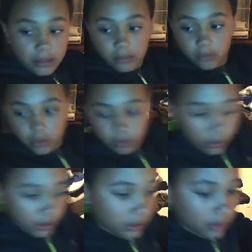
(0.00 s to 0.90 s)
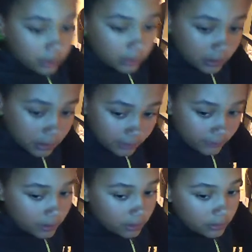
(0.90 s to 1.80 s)
Which we're going to do in a
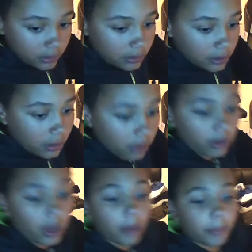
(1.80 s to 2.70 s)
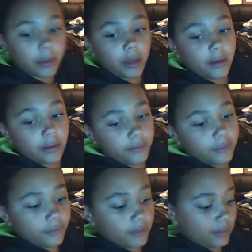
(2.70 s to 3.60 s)
video that's going to go up
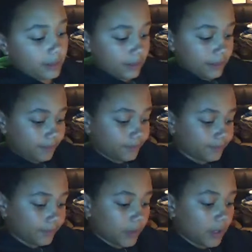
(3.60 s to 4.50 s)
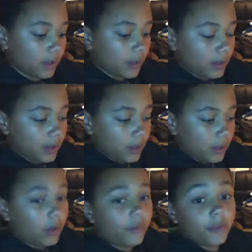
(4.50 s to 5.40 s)
after this.
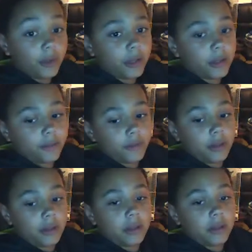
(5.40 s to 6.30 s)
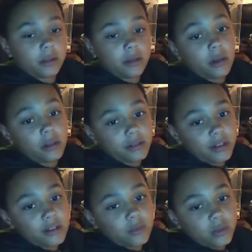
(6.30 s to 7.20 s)
Hopefully, if I get
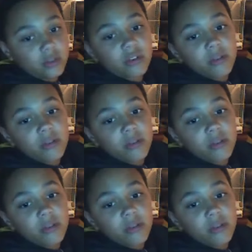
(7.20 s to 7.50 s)
contact with you.